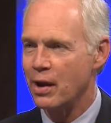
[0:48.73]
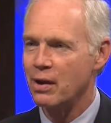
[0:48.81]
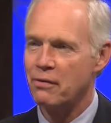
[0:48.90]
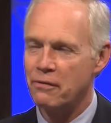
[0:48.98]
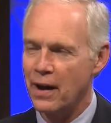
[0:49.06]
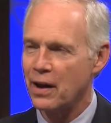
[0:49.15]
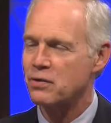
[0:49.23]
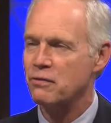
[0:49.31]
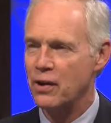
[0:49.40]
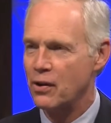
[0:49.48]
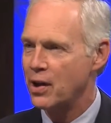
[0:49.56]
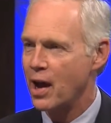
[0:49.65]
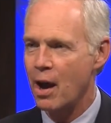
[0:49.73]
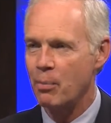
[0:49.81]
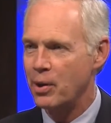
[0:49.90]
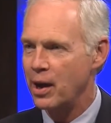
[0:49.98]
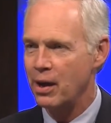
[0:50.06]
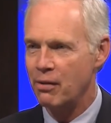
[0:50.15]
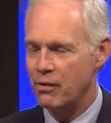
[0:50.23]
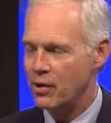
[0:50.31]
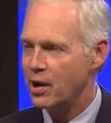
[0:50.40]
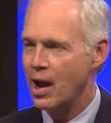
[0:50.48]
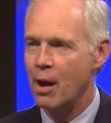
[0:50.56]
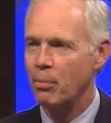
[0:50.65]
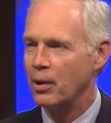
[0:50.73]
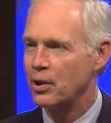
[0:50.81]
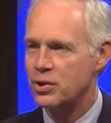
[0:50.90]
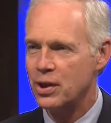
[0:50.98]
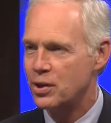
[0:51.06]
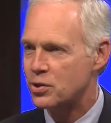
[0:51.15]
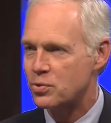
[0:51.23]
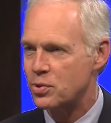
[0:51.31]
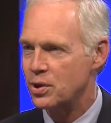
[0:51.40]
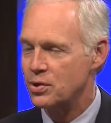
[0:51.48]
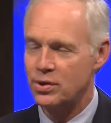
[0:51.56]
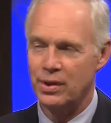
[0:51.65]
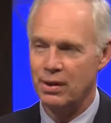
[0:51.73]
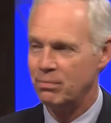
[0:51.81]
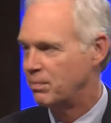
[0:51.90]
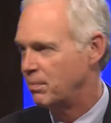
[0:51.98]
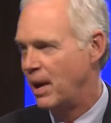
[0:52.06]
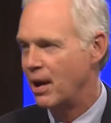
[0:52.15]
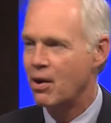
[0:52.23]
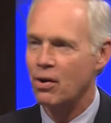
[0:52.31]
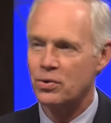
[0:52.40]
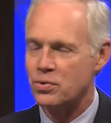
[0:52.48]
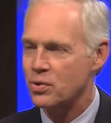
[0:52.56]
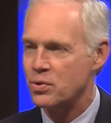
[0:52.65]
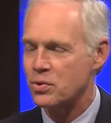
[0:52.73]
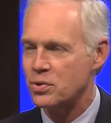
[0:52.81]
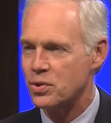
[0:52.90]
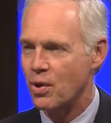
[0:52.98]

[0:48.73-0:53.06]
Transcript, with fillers: It affects very complicated, very complex industries and agriculture interests.